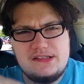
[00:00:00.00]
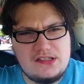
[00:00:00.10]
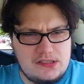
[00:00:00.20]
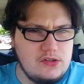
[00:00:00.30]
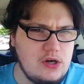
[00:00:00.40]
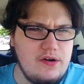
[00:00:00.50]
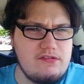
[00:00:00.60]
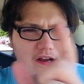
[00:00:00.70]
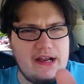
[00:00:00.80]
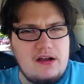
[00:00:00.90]
it's still going
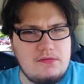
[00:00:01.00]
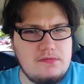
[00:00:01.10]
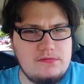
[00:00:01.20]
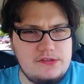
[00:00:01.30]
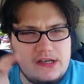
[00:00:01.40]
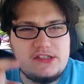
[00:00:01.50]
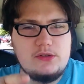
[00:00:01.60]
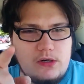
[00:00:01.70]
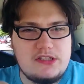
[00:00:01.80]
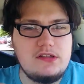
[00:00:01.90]
right now. You guys
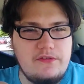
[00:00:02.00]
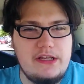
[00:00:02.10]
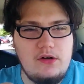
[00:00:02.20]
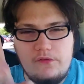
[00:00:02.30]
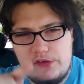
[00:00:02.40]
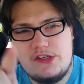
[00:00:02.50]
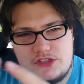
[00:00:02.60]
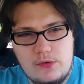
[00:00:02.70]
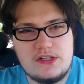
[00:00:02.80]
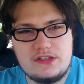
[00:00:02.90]
still watching the video? Hopefully you're
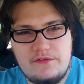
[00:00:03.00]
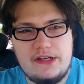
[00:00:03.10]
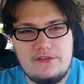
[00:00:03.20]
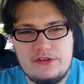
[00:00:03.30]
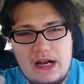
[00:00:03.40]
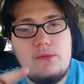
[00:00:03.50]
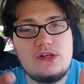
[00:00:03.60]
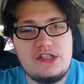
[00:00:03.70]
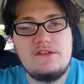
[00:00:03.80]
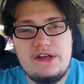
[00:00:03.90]
still watching the video. If you're not
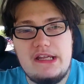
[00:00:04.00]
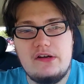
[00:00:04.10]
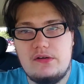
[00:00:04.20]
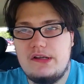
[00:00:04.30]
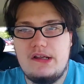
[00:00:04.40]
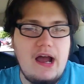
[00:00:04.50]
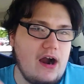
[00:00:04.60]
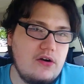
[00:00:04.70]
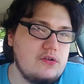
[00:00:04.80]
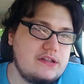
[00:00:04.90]
watching the video, I
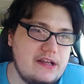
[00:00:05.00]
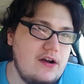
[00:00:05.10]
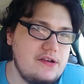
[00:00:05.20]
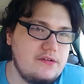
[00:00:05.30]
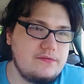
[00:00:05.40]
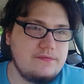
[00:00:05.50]
don't know what to tell you.